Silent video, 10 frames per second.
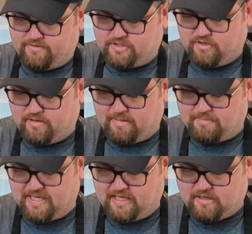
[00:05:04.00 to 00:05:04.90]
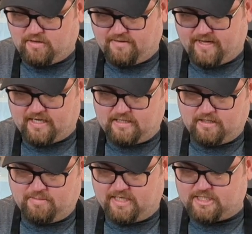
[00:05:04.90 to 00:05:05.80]
stirred up my pico. I've added a
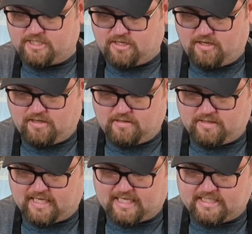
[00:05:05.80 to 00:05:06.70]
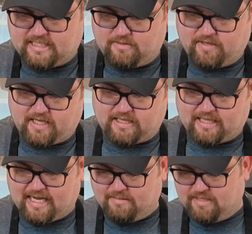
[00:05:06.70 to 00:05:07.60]
little bit of salt. Like I said, we got
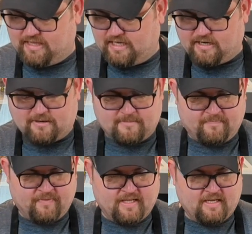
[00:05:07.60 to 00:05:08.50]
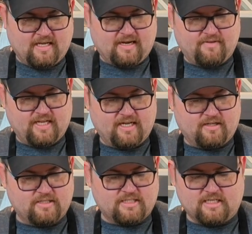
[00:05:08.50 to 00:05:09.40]
lime in there, everything
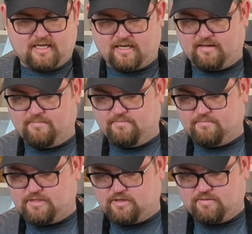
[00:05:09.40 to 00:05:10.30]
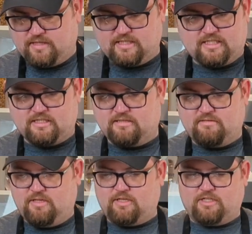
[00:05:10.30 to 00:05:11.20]
else. So this is,
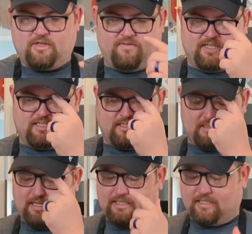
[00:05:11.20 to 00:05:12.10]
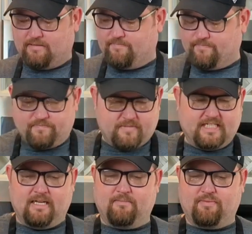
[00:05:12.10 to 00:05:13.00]
you could serve this as a
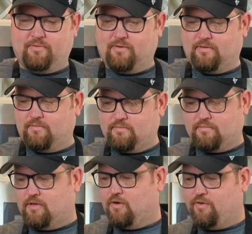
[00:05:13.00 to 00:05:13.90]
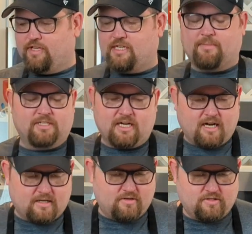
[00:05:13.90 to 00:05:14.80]
dip or over the top of
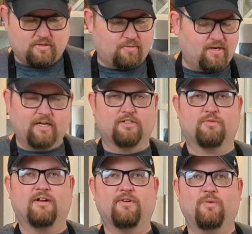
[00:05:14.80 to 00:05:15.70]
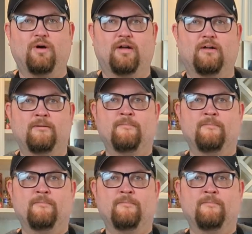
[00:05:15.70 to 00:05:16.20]
tacos or burritos, whatever you want.